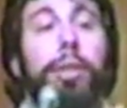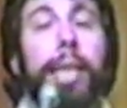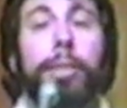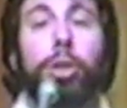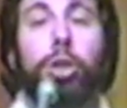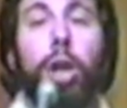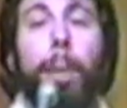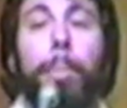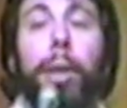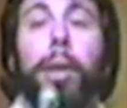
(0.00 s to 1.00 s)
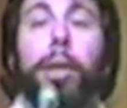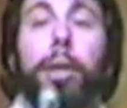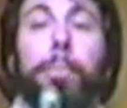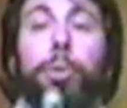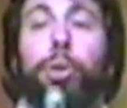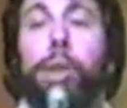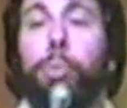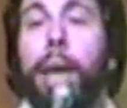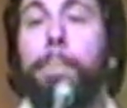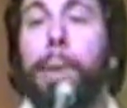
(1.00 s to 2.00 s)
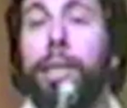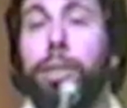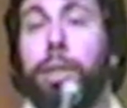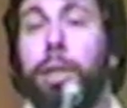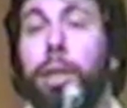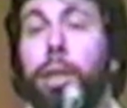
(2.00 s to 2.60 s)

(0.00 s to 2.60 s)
desktop computer that ran BASIC.